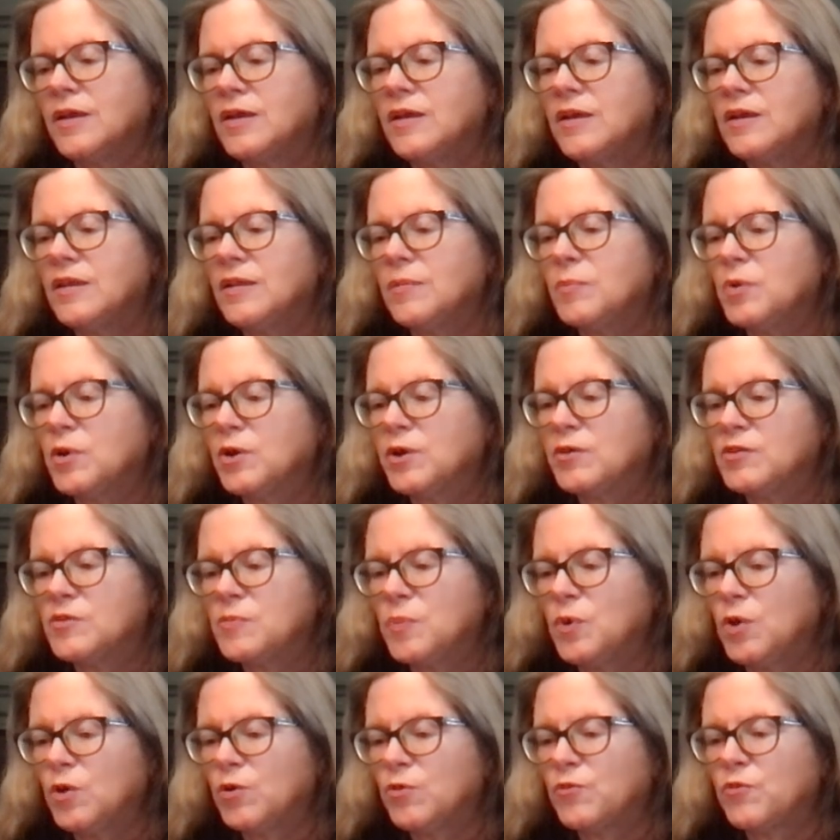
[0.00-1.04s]
The book is
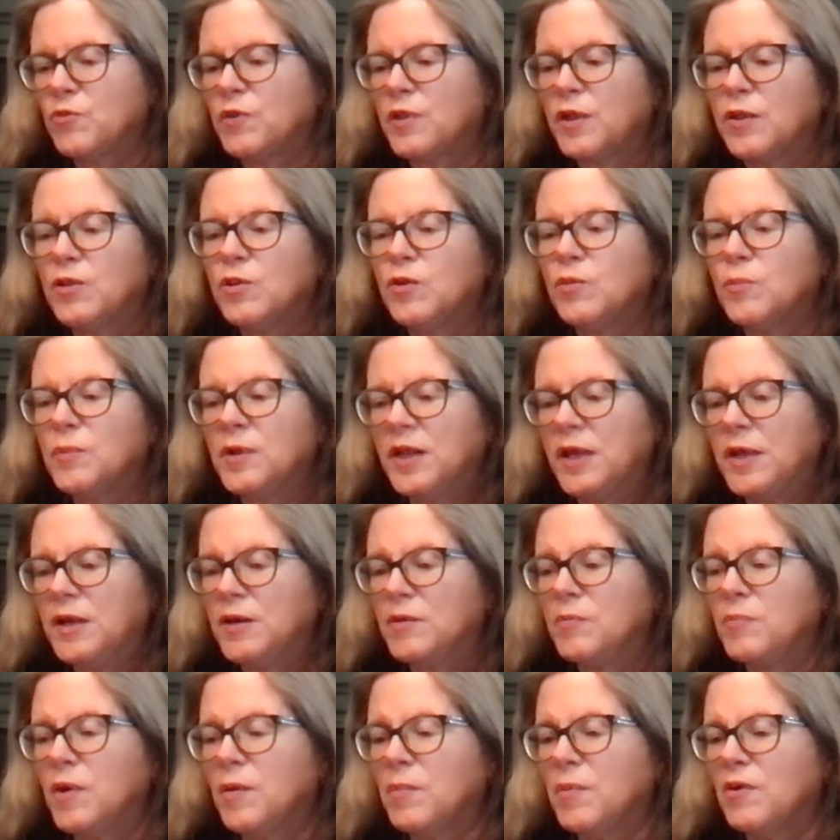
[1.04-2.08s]
beautifully
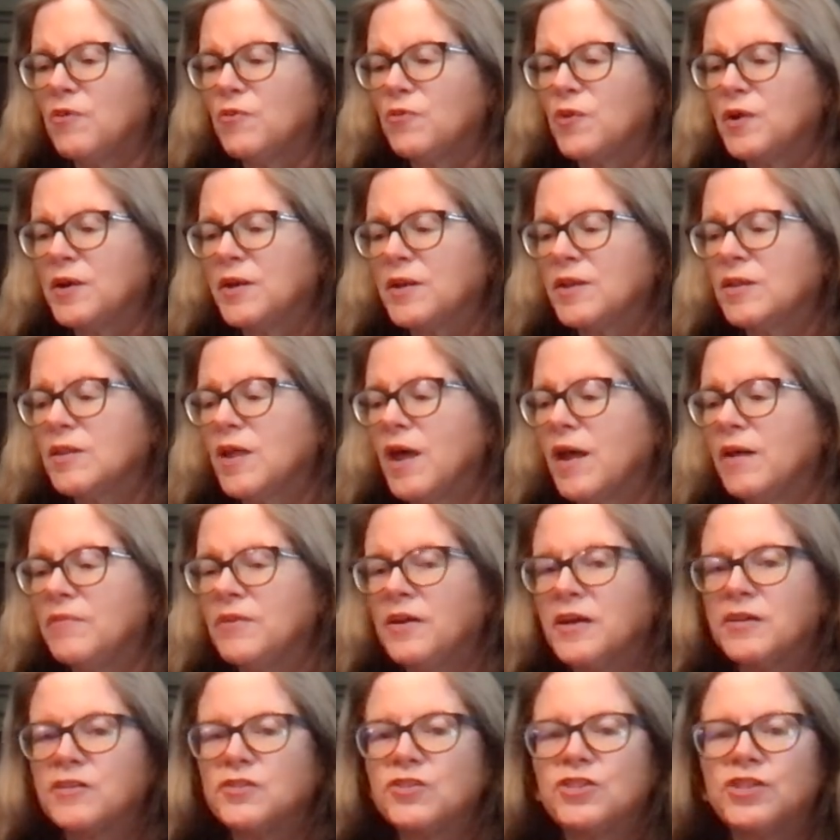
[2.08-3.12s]
illuminated by my friend Clive
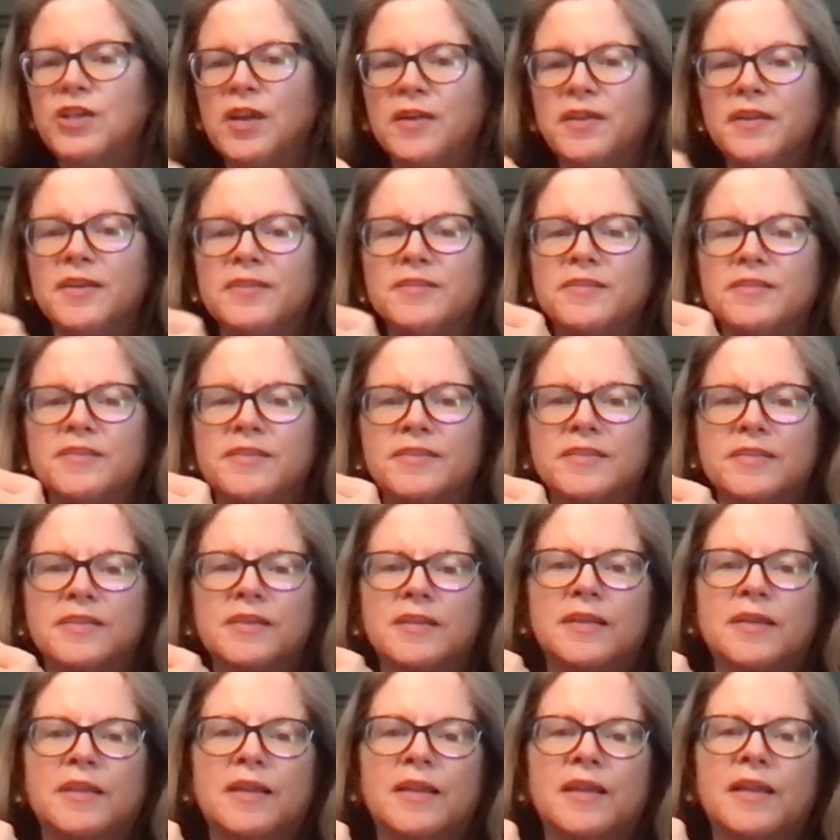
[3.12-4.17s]
Hicks Jenkins.
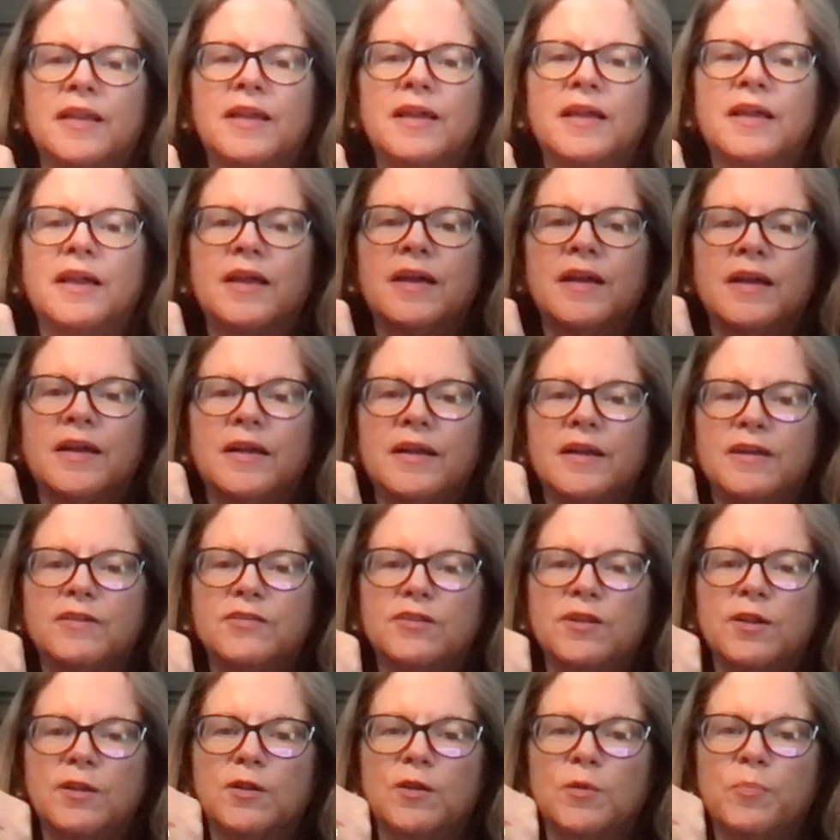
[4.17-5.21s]
Here's
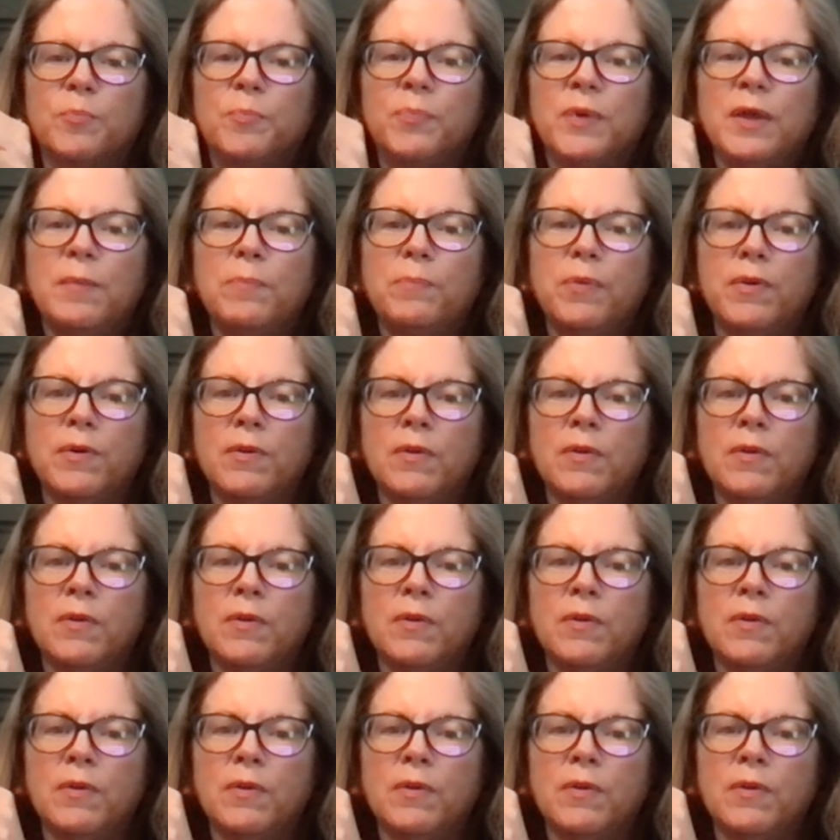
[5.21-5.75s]
a little peep